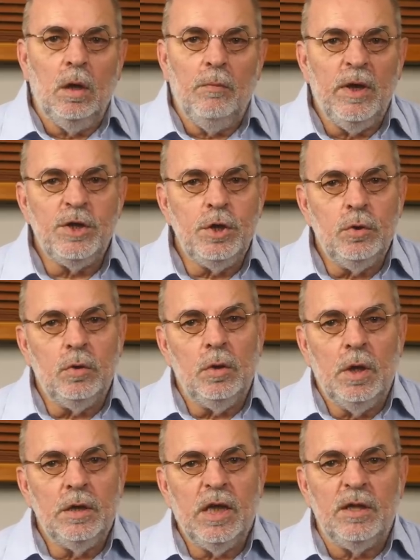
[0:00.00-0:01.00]
Make
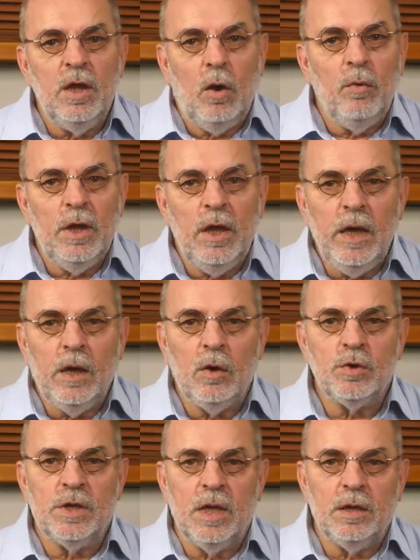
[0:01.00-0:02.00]
sure that no
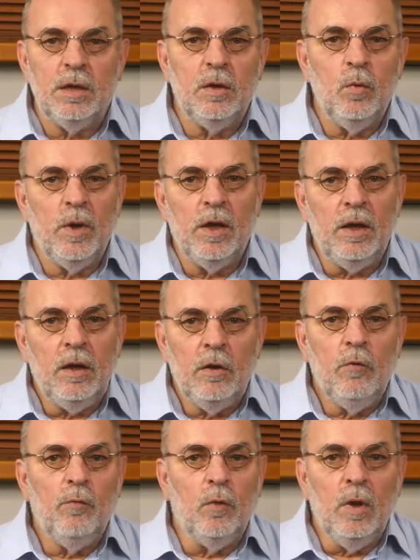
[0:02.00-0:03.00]
egos get in the way,
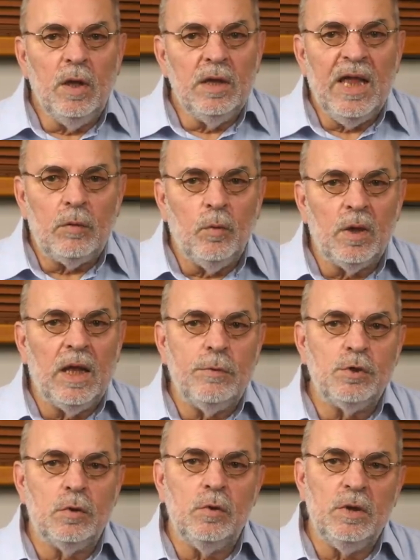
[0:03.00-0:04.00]
for that will
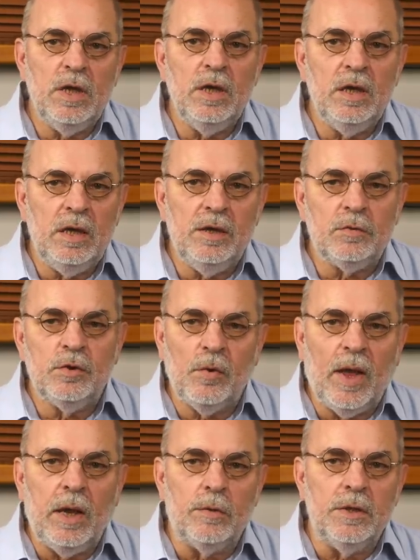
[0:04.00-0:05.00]
absolutely lead
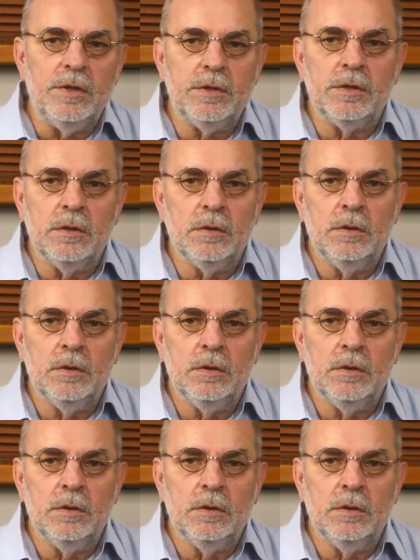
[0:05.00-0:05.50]
to errors.